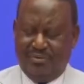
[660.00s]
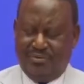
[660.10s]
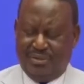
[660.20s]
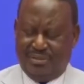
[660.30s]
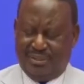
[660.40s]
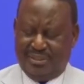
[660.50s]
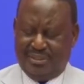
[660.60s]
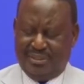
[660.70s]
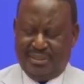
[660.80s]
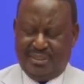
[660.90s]
own
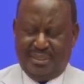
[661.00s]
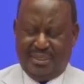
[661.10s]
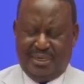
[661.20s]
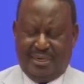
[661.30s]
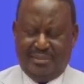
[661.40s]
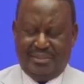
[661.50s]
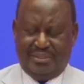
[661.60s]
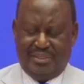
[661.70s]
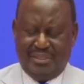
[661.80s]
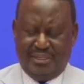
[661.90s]
voices and the
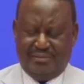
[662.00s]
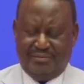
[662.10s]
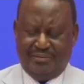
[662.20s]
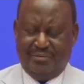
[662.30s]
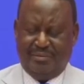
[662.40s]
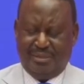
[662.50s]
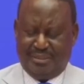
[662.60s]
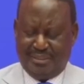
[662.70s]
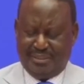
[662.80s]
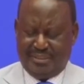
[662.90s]
cheers from the
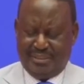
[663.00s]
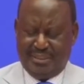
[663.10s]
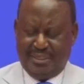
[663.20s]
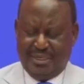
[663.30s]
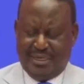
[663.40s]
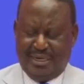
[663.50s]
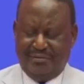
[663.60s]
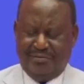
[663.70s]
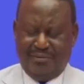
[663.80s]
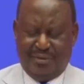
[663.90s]
masses,
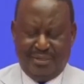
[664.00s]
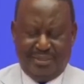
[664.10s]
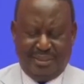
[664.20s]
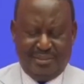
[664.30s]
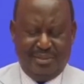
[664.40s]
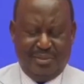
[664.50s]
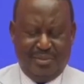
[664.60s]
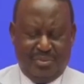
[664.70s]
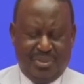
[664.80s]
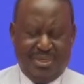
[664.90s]
and forget that
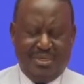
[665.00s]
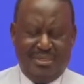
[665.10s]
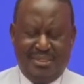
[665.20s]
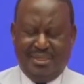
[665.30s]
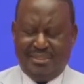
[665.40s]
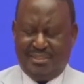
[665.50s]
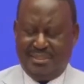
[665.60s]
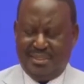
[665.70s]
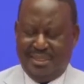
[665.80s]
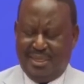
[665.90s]
we are
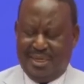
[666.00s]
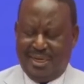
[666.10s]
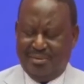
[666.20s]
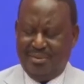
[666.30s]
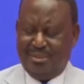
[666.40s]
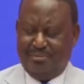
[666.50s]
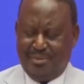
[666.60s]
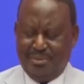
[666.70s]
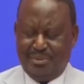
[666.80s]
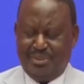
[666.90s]
leaders and we are
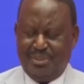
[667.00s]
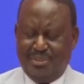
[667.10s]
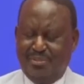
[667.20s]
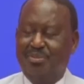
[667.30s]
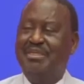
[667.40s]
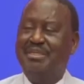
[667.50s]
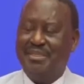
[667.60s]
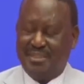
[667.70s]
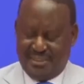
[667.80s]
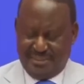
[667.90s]
supposed to be
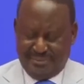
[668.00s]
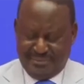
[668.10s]
leading.